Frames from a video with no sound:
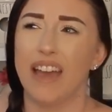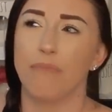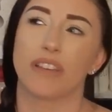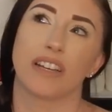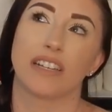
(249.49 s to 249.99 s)

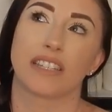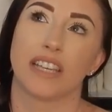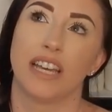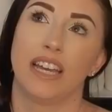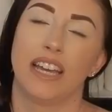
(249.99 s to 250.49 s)
And
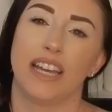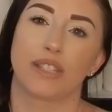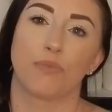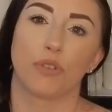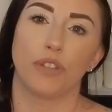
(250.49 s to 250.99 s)
because
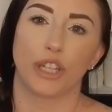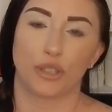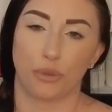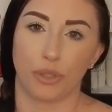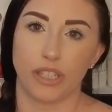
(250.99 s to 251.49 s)
it's more like a
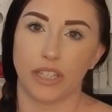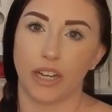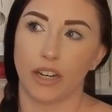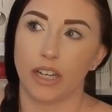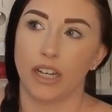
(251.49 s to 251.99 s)

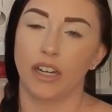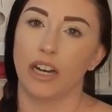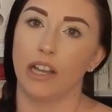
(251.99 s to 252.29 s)
touristy area.